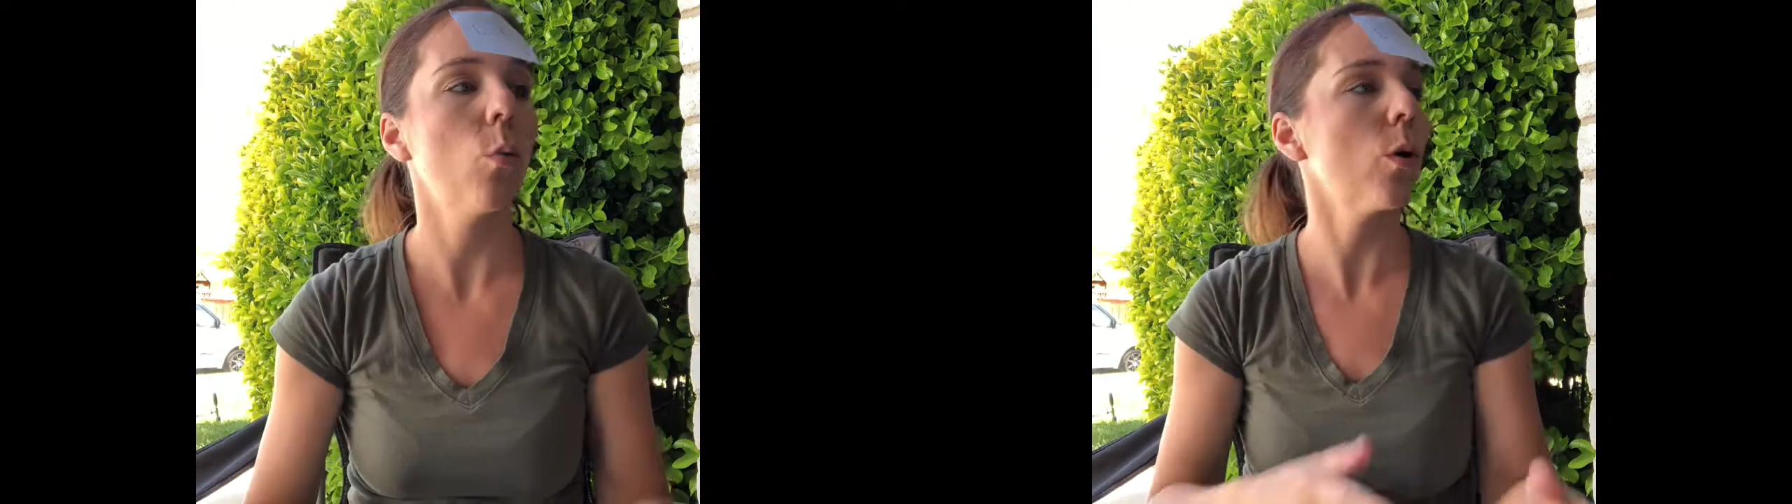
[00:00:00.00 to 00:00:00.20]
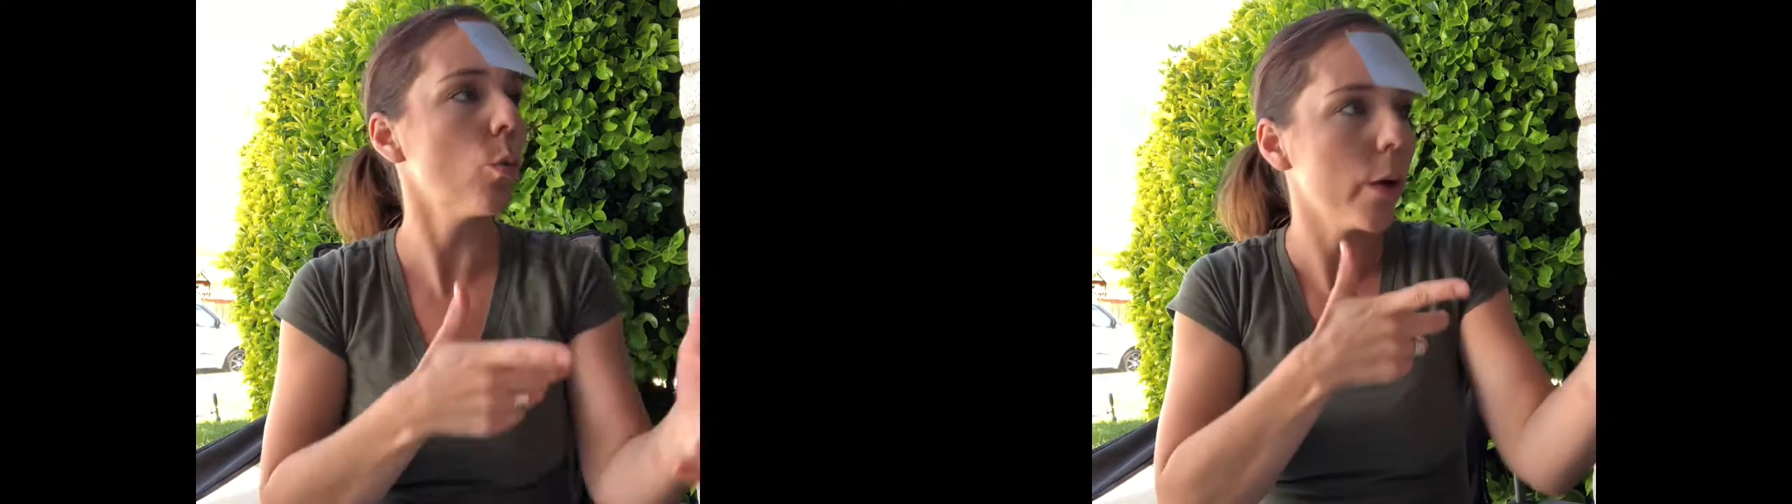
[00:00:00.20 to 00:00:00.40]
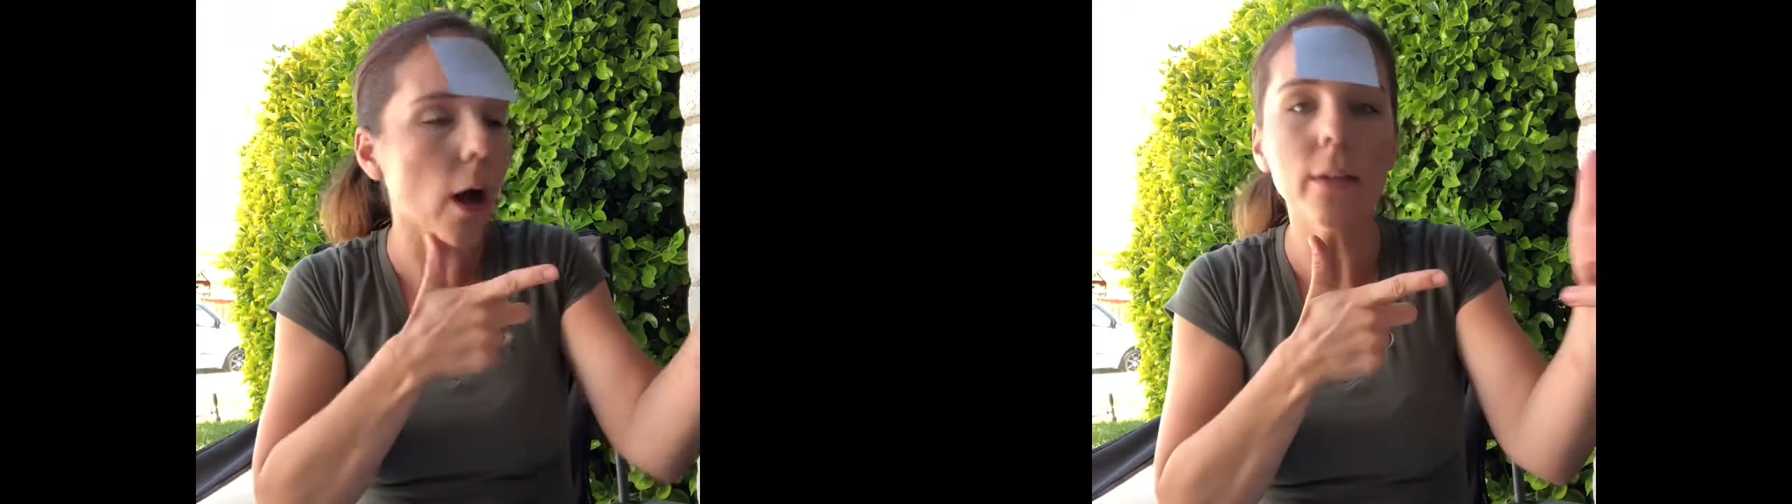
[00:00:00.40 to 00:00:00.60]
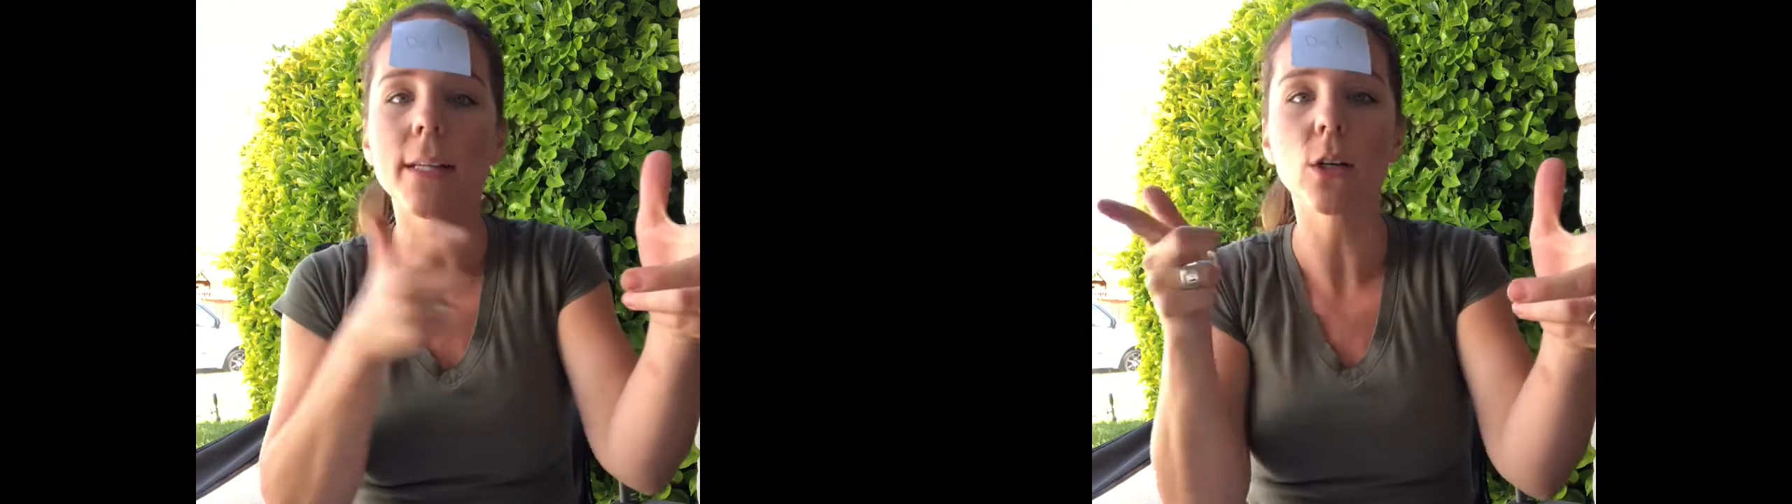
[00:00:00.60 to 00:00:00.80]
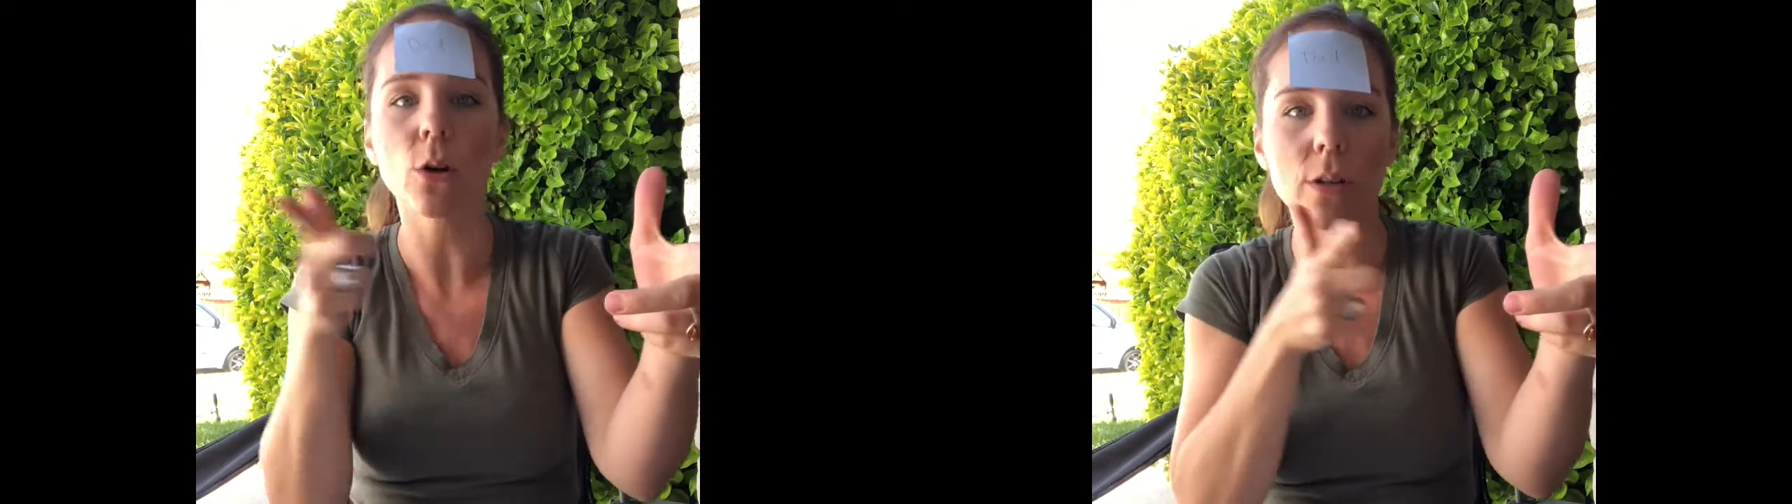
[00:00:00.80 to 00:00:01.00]
We're, we all
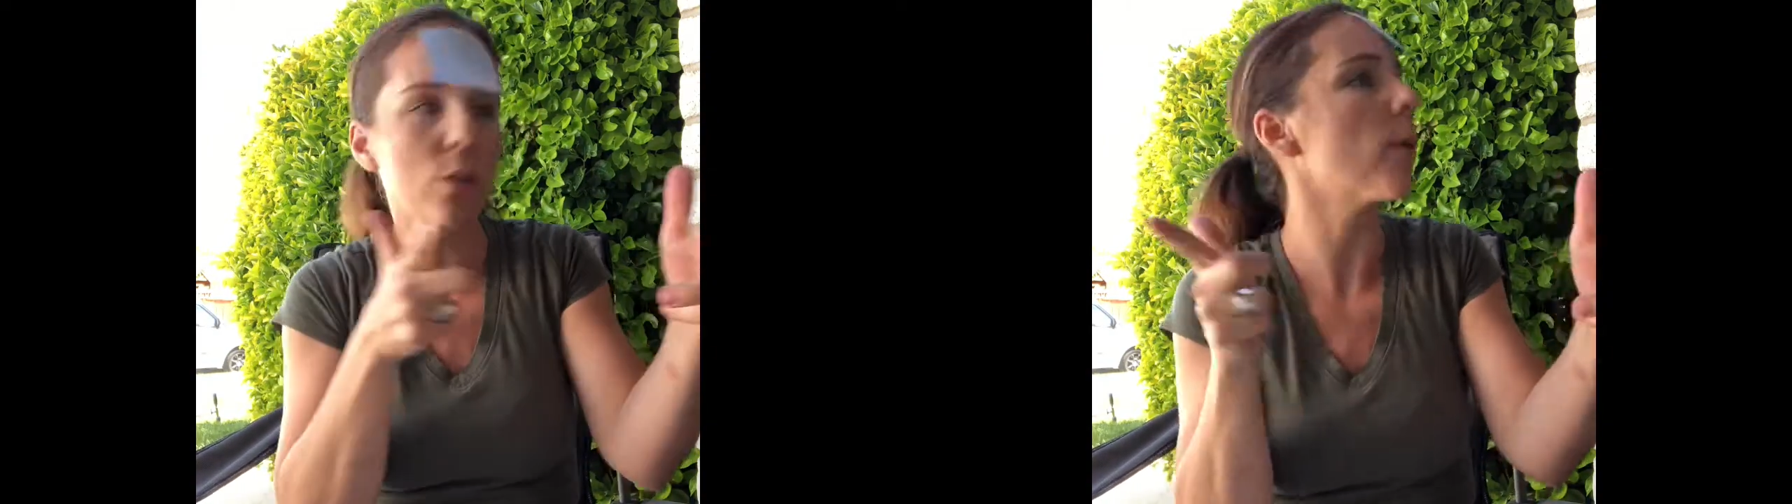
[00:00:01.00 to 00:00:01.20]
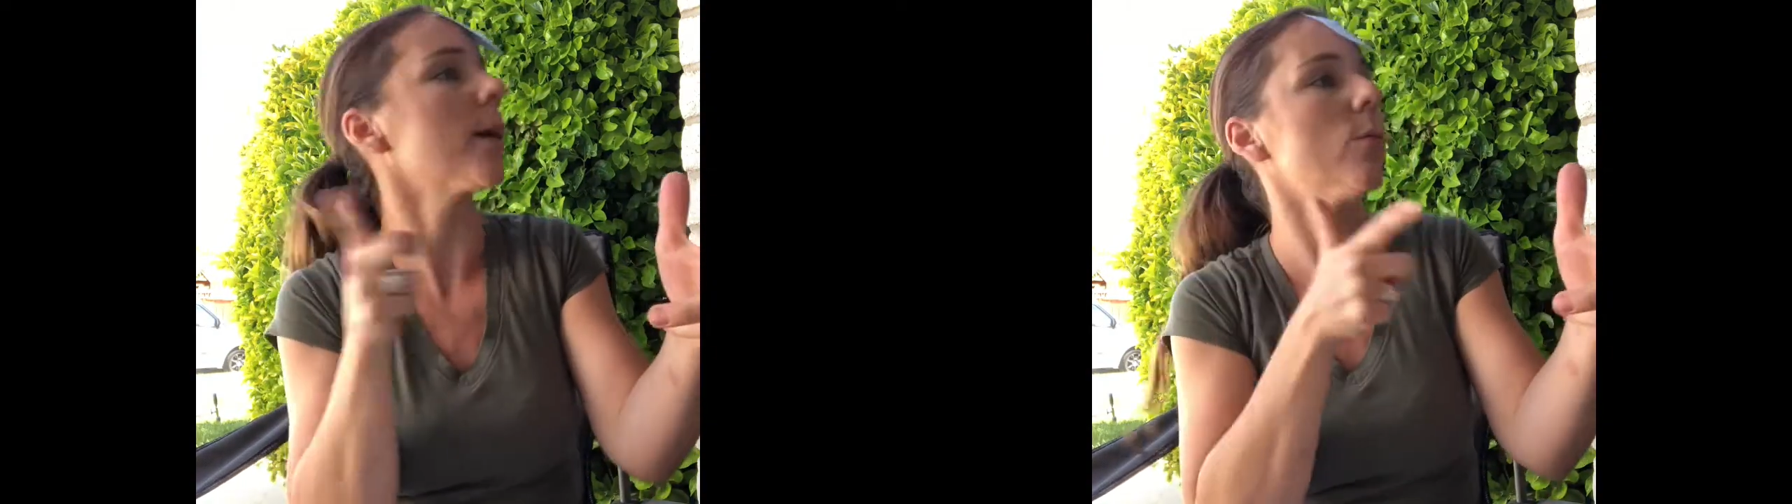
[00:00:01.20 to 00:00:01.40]
need to go this way.